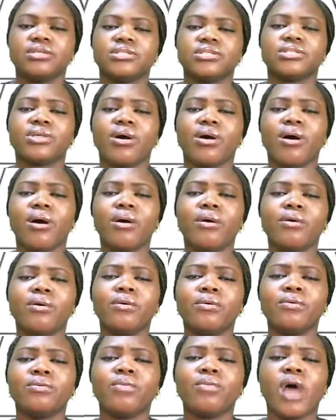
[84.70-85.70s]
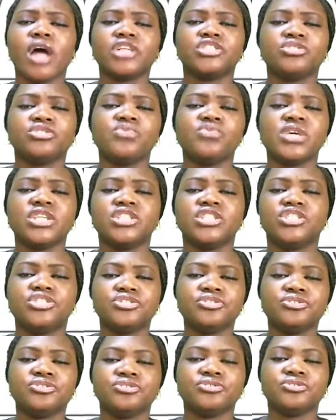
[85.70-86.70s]
So what do we
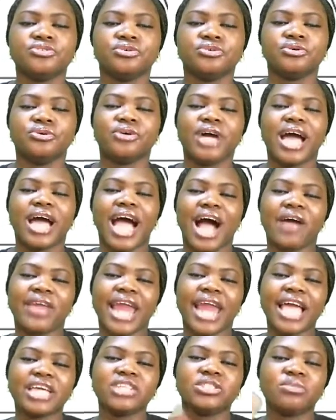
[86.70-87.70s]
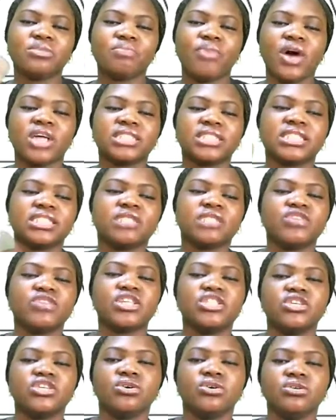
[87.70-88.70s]
do? I'd like you to pause this
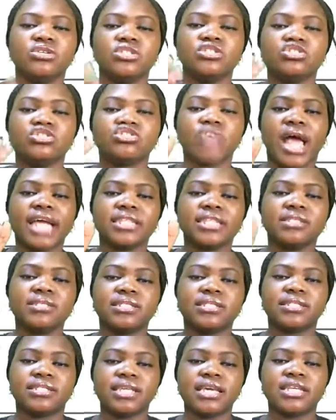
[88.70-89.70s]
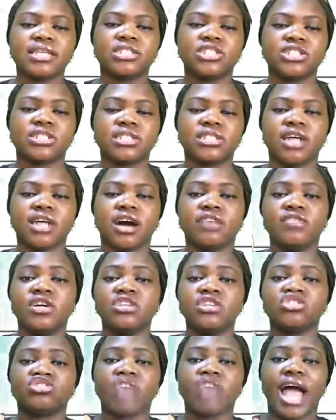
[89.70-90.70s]
video, try to see it yourself,
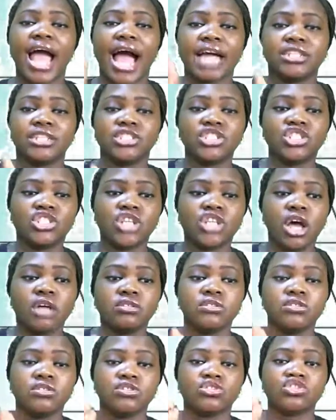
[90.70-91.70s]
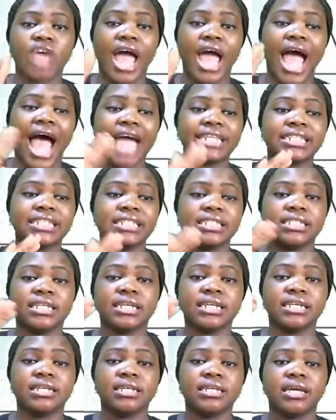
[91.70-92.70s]
try addition, try adding
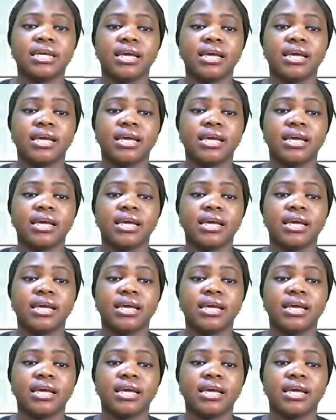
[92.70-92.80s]
the